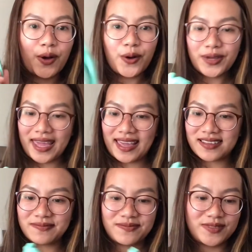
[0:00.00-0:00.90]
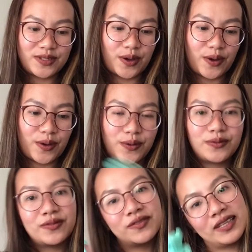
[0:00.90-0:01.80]
Okay, so
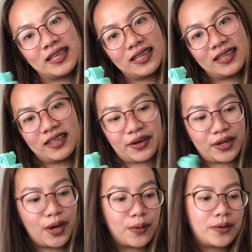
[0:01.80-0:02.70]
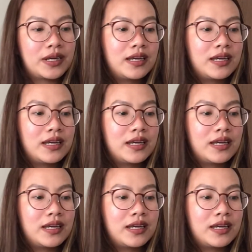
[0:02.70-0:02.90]
there we go.